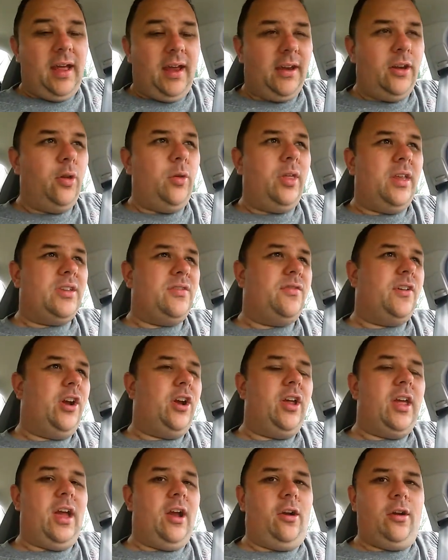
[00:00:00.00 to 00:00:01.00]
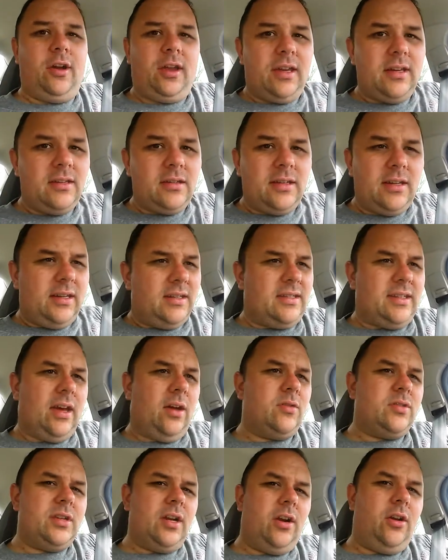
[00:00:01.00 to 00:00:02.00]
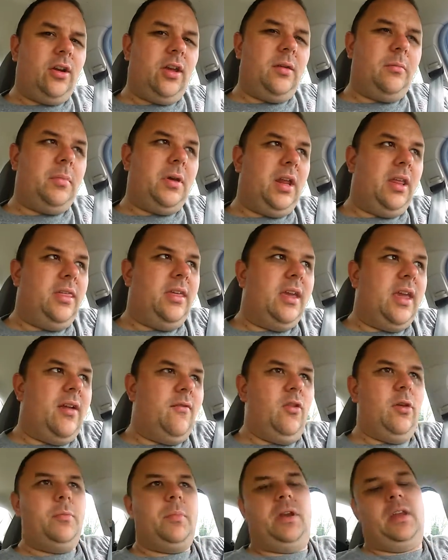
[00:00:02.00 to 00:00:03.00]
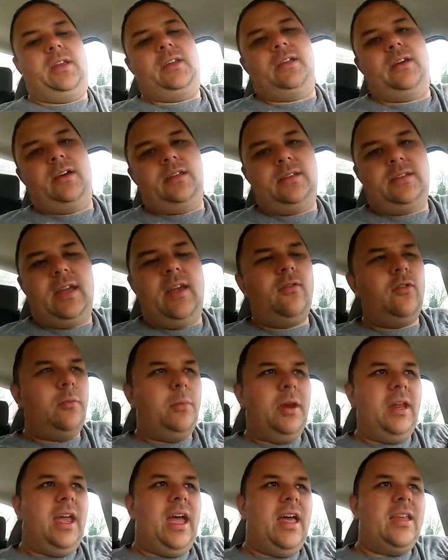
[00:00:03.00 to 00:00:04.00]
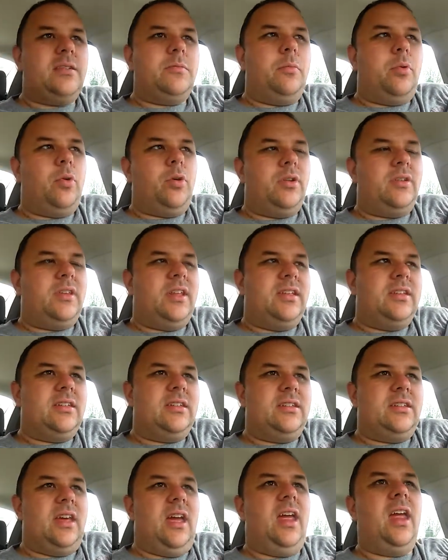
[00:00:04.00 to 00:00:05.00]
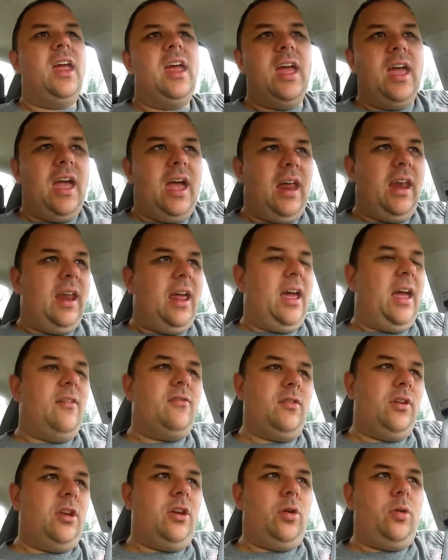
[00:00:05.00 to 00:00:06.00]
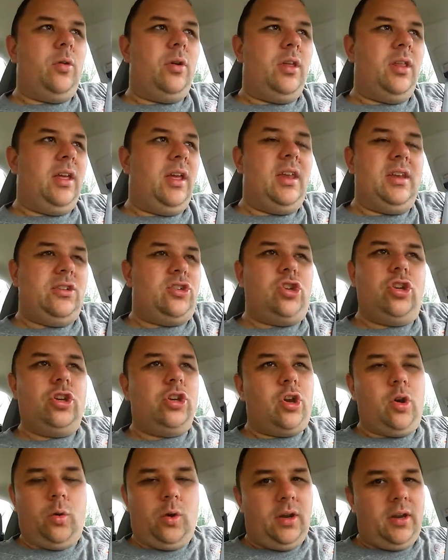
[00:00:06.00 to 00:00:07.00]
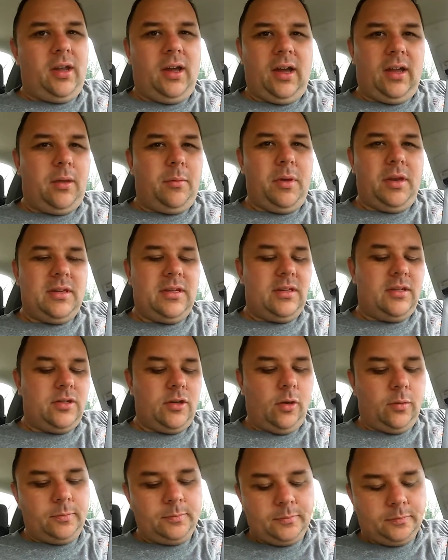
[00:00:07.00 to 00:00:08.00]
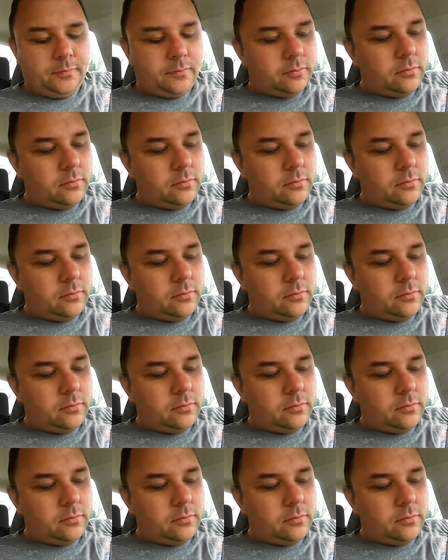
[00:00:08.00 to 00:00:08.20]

I know that's very arrogant and it sounds arrogant, but I think everybody does. Everybody has important things to say, and it shouldn't go undocumented. So,